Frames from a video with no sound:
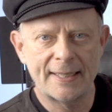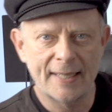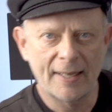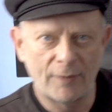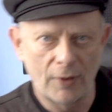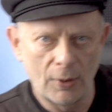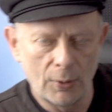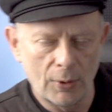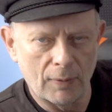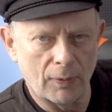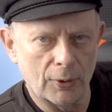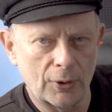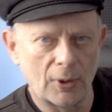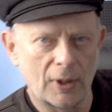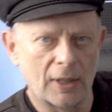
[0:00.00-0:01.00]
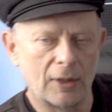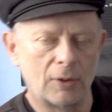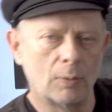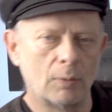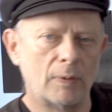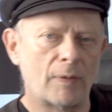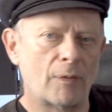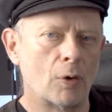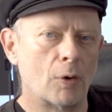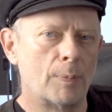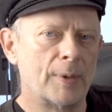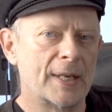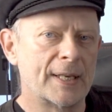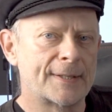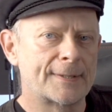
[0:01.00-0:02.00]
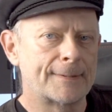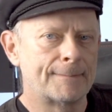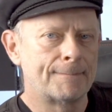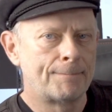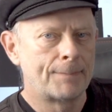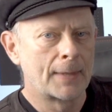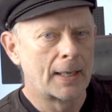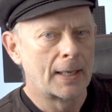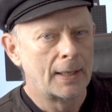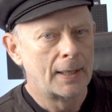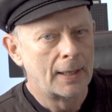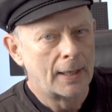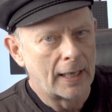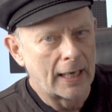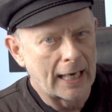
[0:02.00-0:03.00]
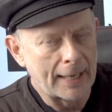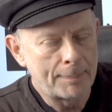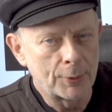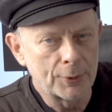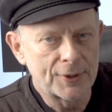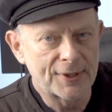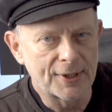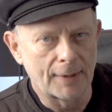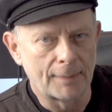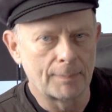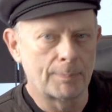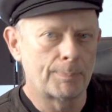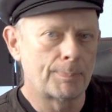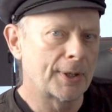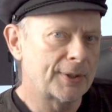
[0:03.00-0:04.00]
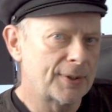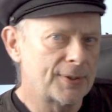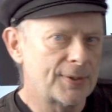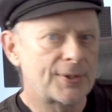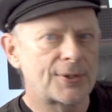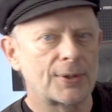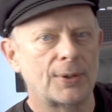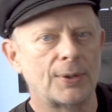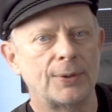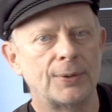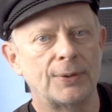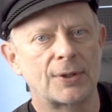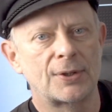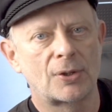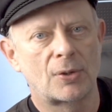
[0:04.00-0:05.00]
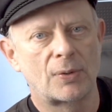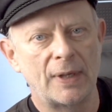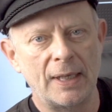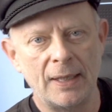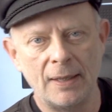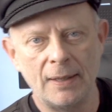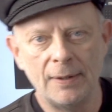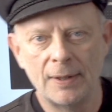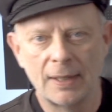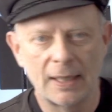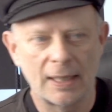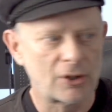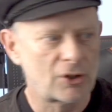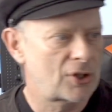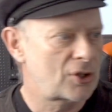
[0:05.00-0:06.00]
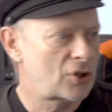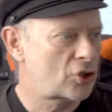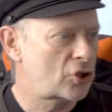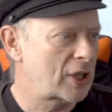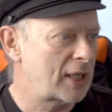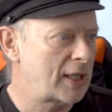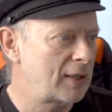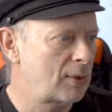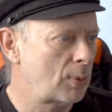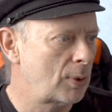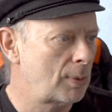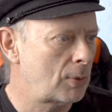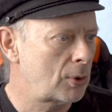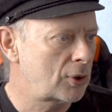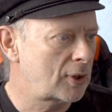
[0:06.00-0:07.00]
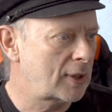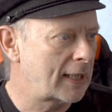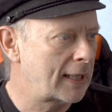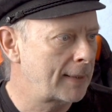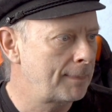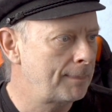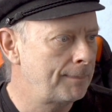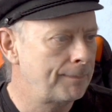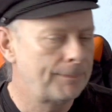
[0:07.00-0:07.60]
have a look what you can do with OBS. I put some buttons on the screen. I just share it one more time.